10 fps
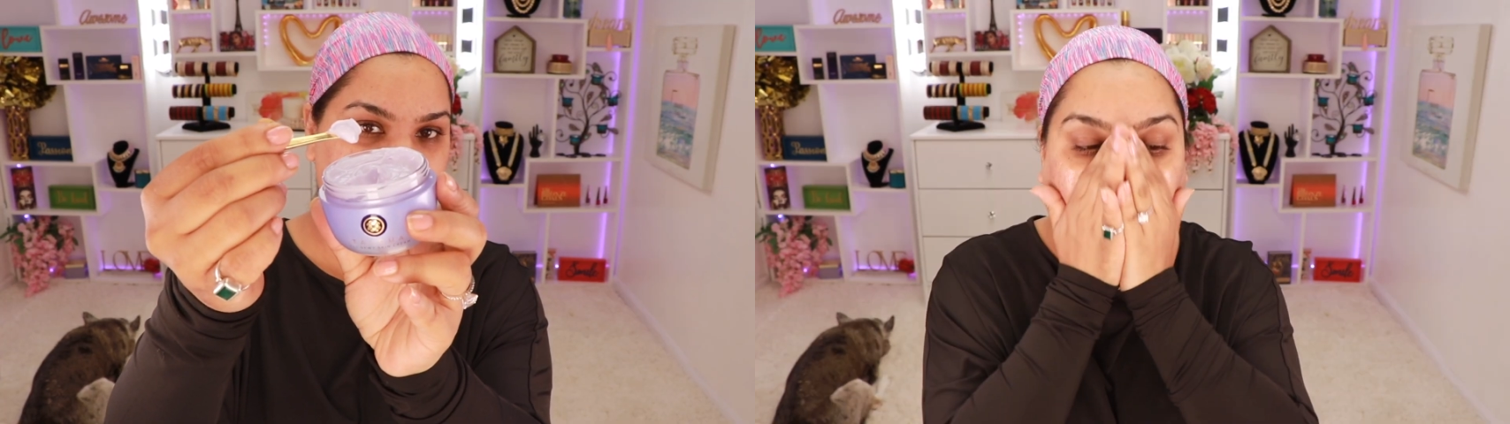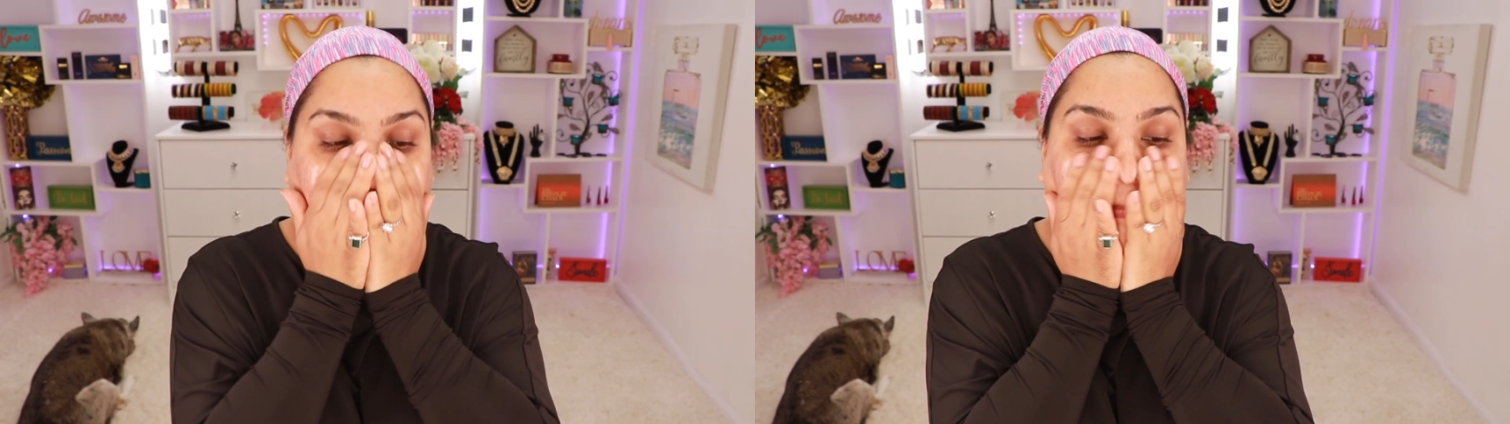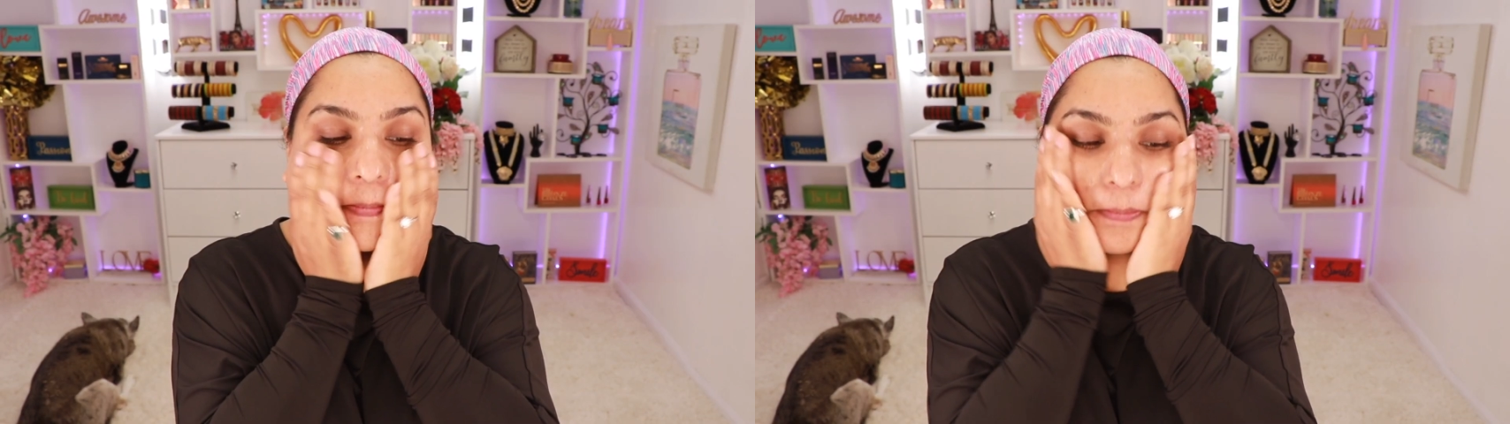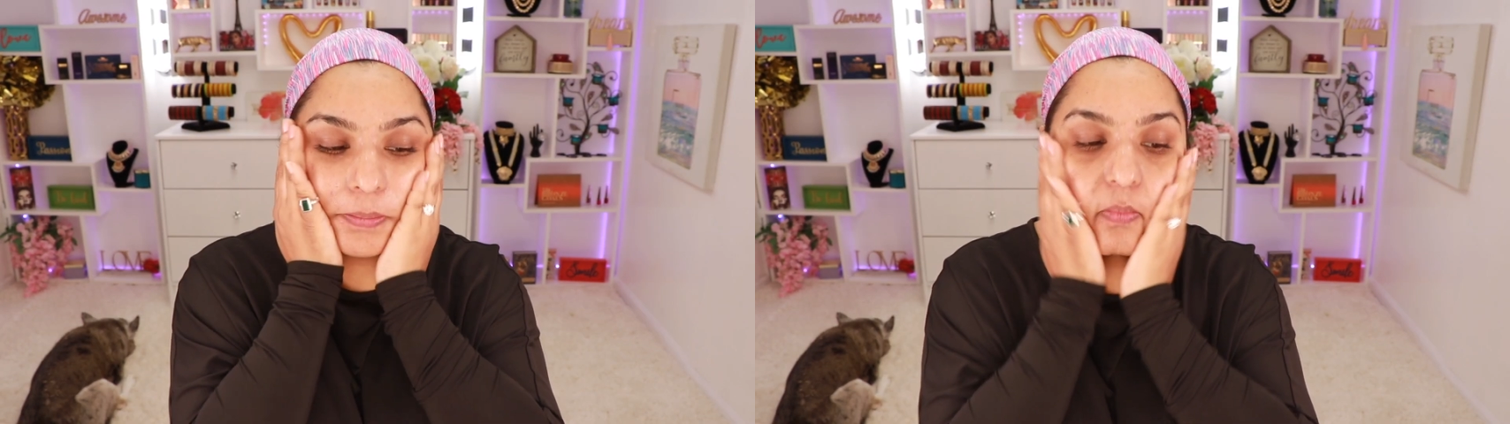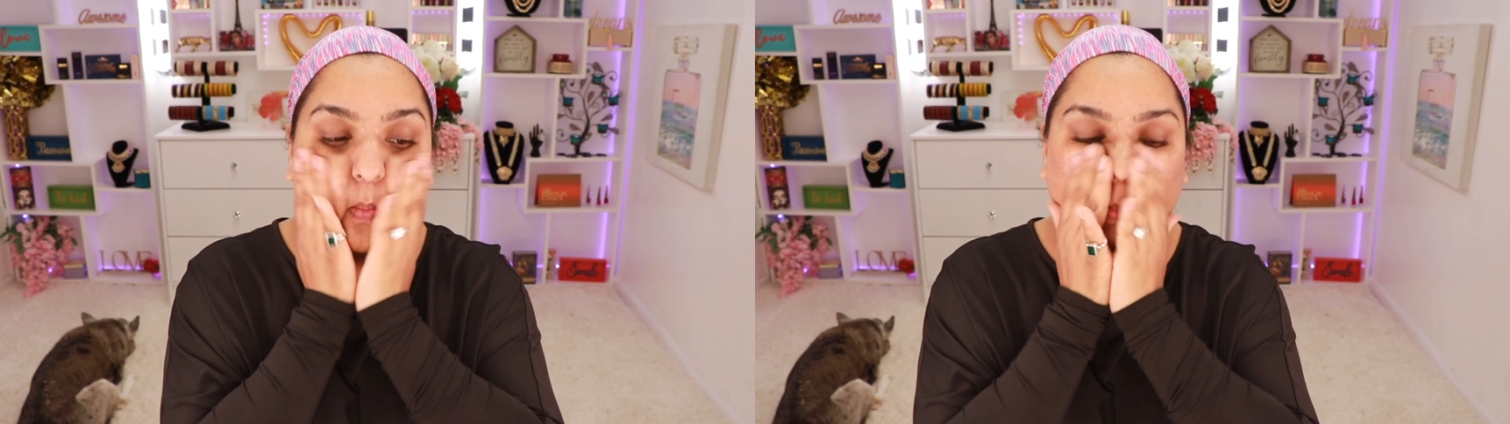And I always
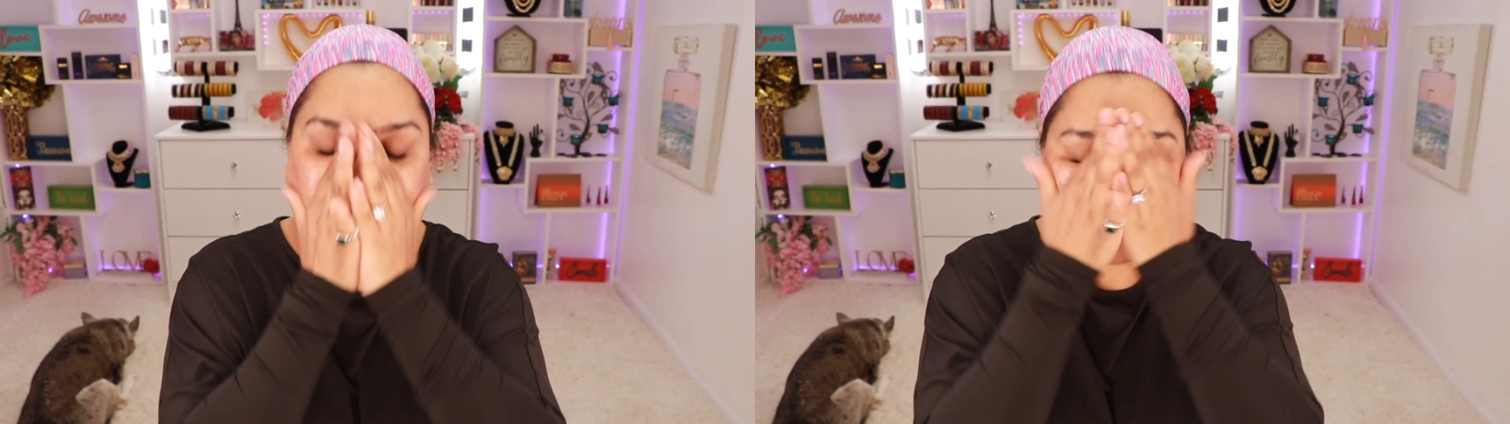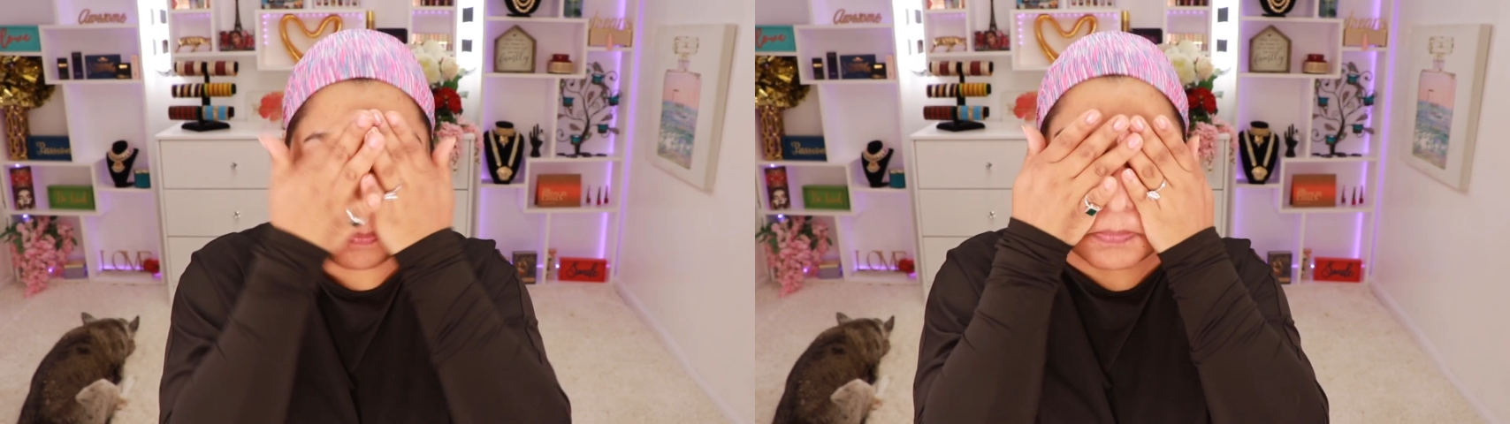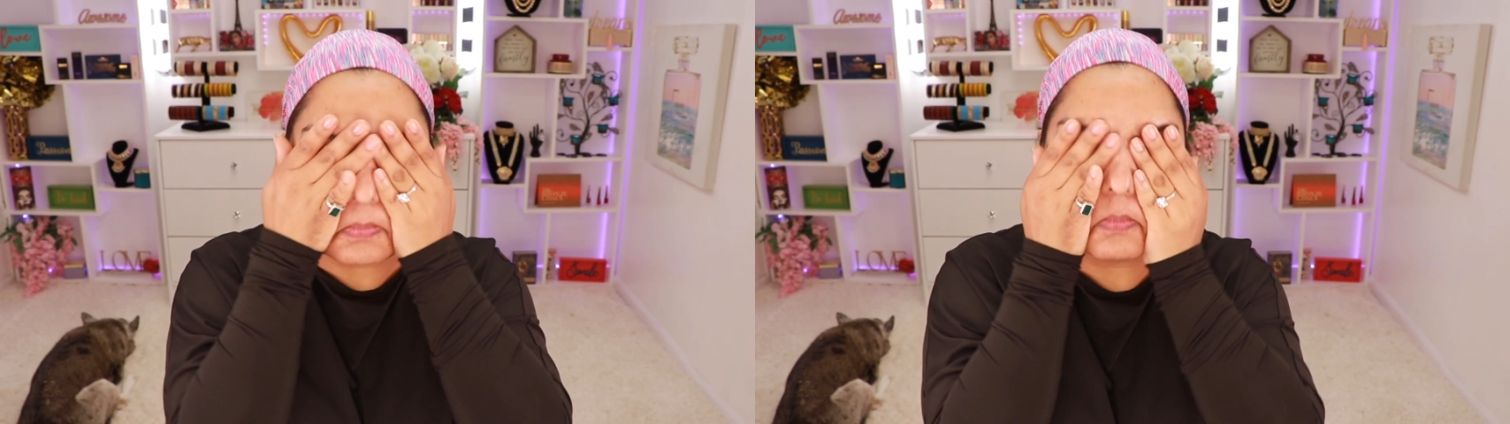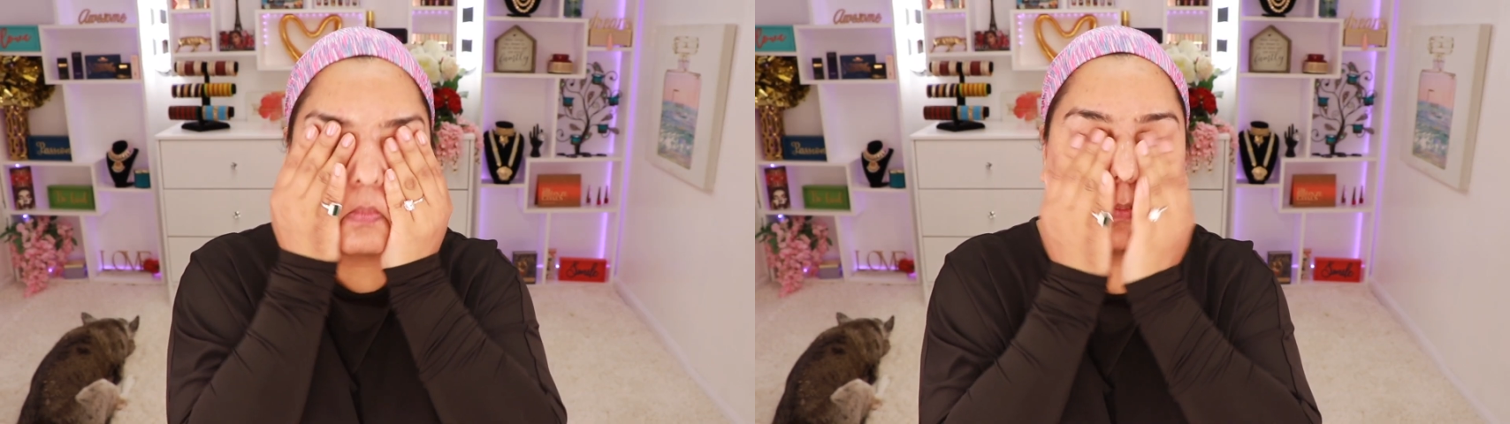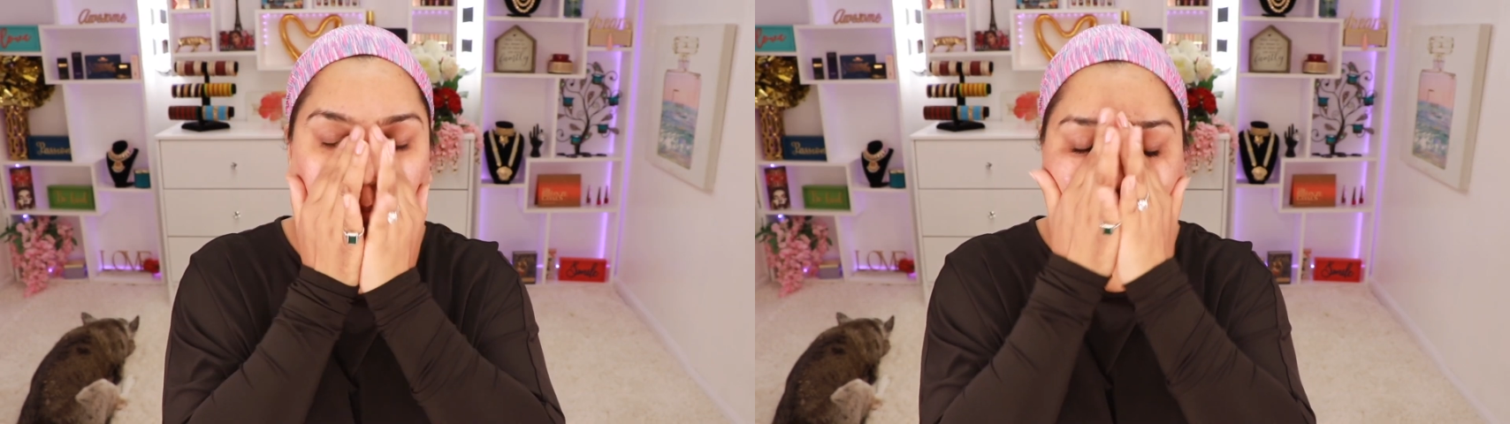like to warm up my
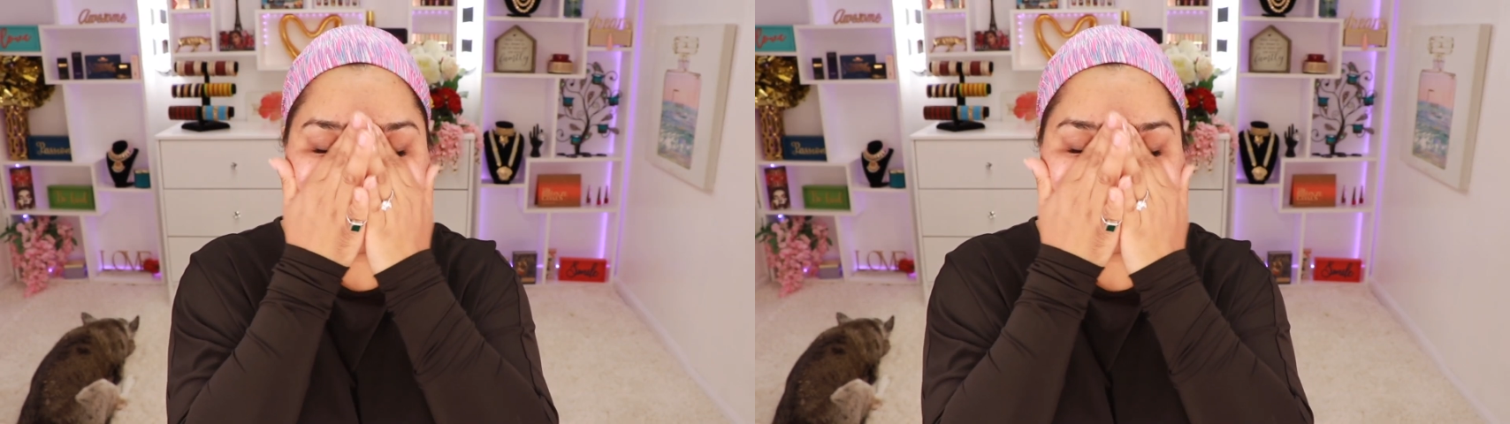product